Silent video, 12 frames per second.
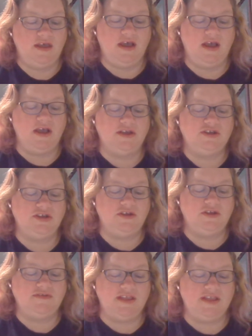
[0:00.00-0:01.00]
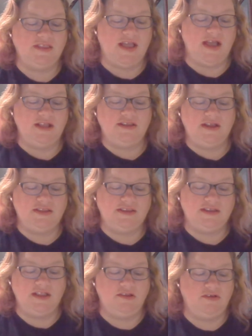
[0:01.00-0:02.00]
I shouldn't have said that, Dad
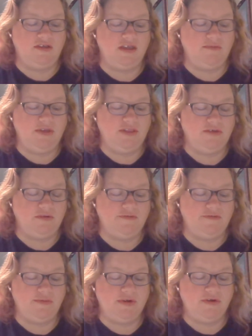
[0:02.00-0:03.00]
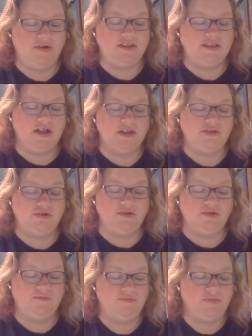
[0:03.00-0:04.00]
said, looking at me in the rearview mirror. It's not
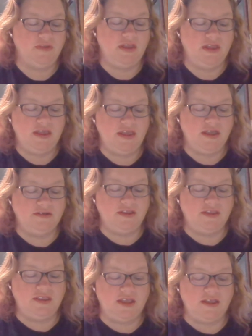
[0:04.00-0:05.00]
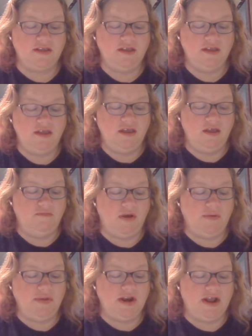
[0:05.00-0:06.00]
true. Here's the thing.
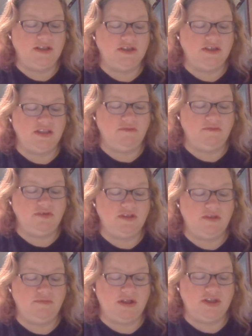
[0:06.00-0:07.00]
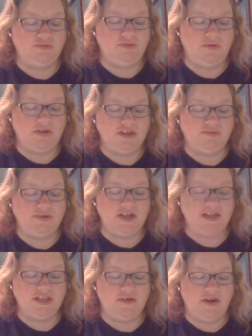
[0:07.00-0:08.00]
Mommy and I just love you so much, we want to
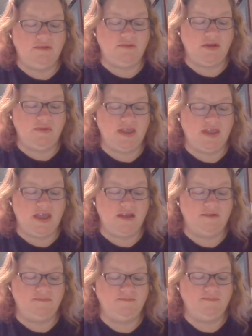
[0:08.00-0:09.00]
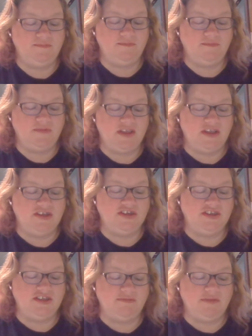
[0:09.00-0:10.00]
protect you any way we can. It's
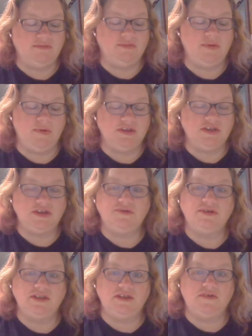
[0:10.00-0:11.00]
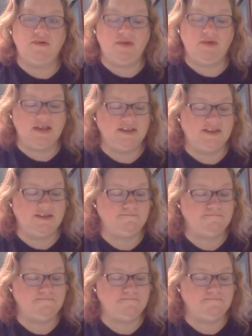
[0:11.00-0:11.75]
just sometimes we want to do it in different ways.